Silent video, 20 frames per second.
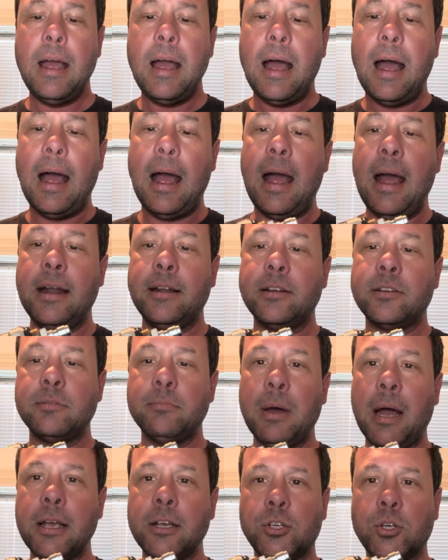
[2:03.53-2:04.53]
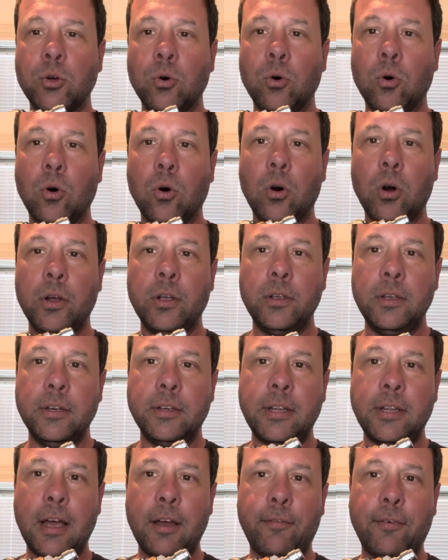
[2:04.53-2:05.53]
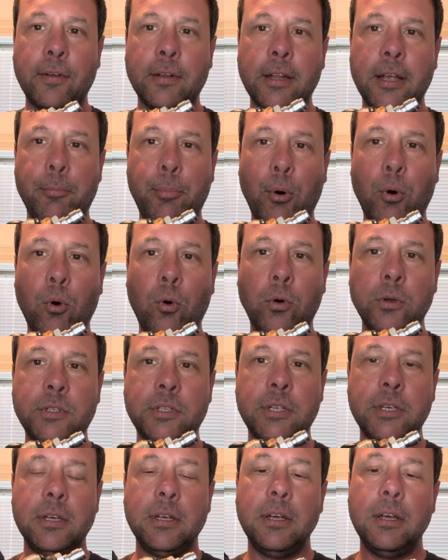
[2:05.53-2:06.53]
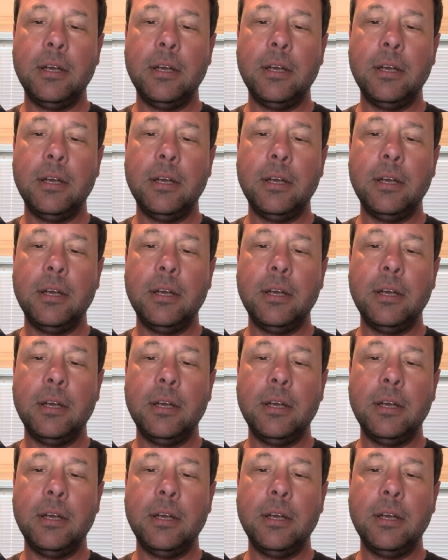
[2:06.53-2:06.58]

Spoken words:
and make sure you definitely put